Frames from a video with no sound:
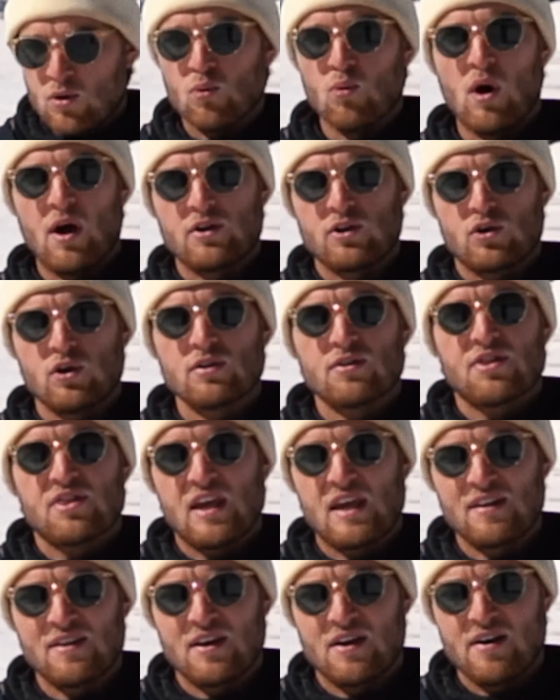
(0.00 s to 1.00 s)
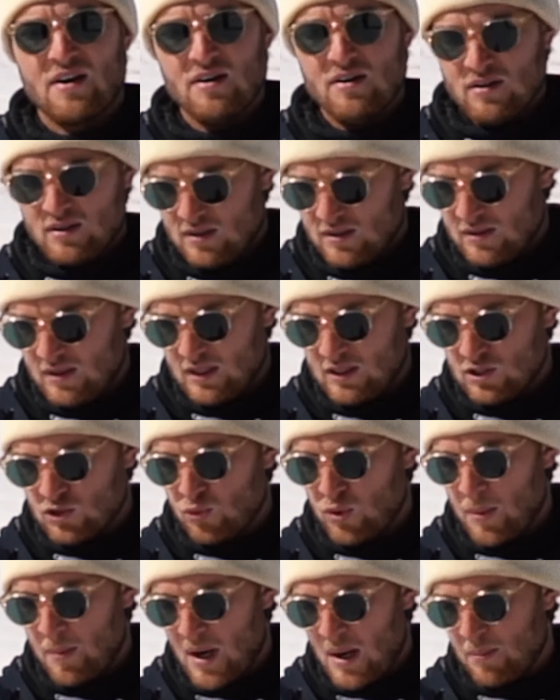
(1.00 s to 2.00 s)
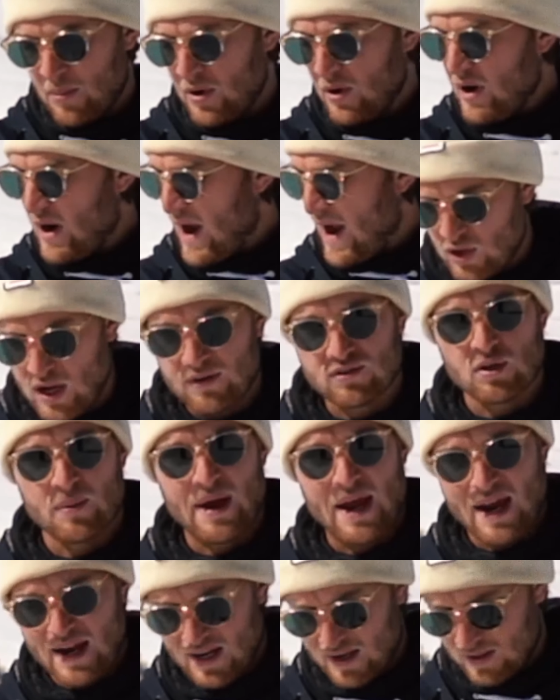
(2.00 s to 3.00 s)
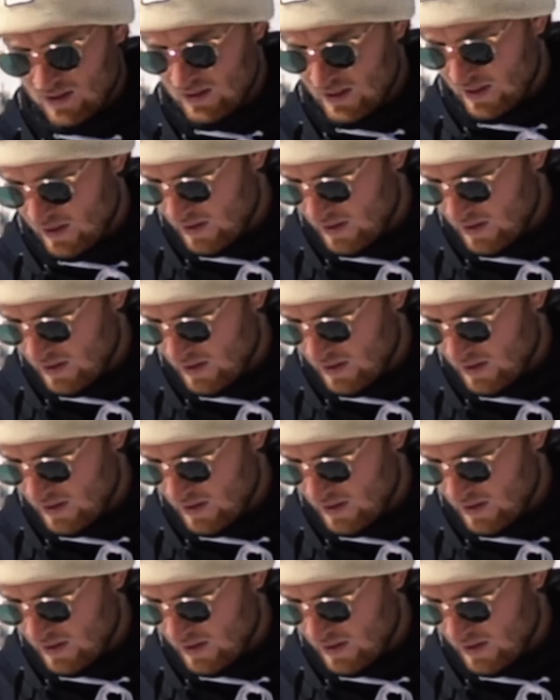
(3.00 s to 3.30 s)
One good thing there is to remember to have some ankle